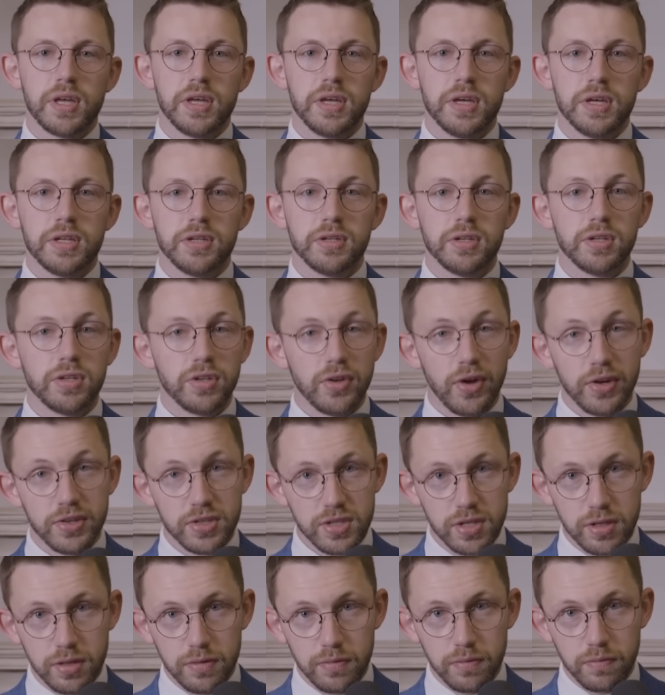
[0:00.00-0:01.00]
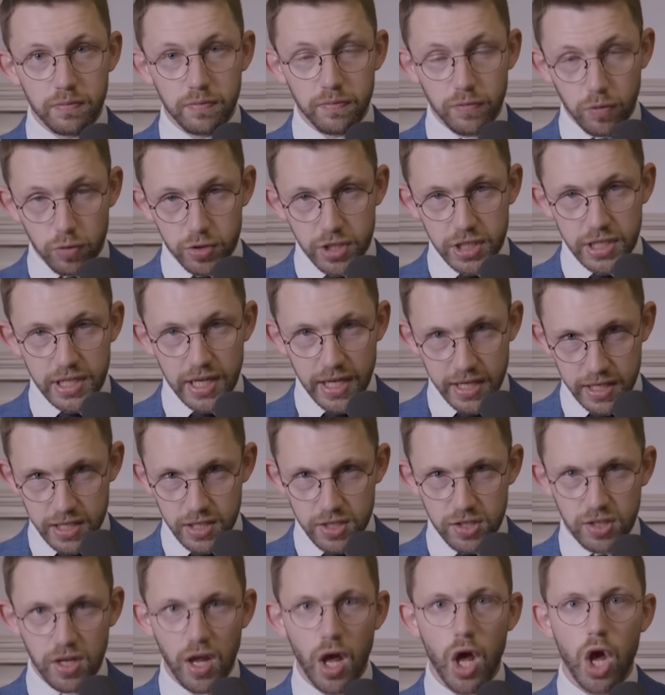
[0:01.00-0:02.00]
in
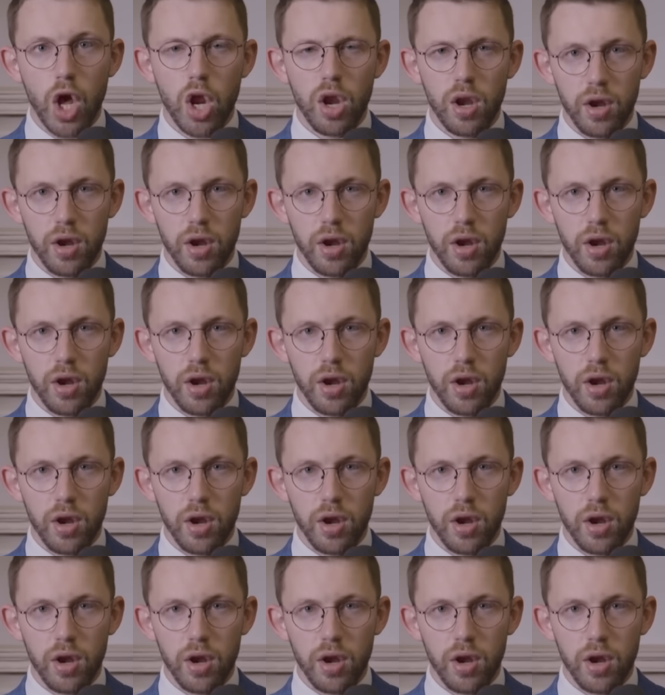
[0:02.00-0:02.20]
1948,